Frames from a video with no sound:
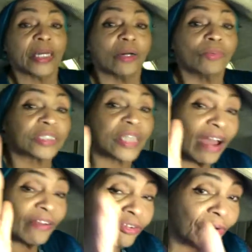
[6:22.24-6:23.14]
It was
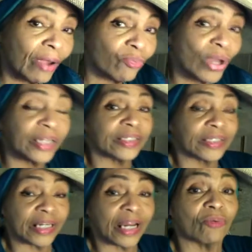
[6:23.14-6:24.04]
after I read it
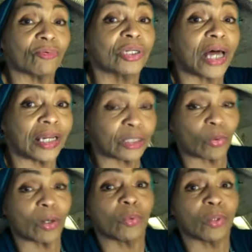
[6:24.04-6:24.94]
that I realized
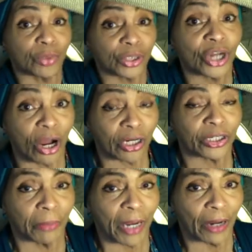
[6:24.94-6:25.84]
what we were talking
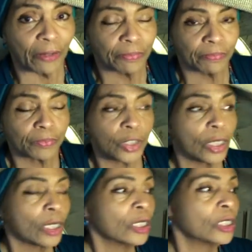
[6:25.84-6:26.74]
about.
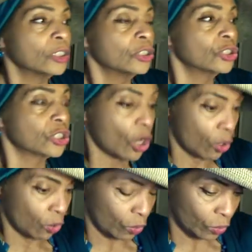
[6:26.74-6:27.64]

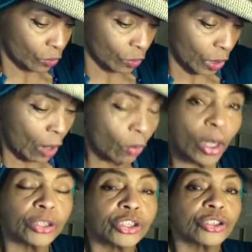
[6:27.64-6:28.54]
So, I
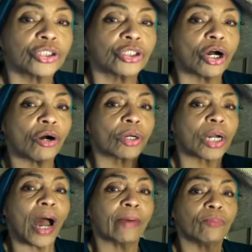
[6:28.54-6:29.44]
want you to know
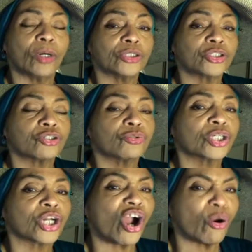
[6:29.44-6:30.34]
God wants to
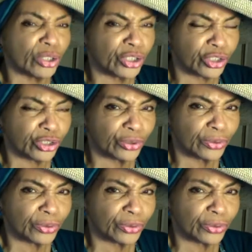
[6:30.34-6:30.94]
encourage you.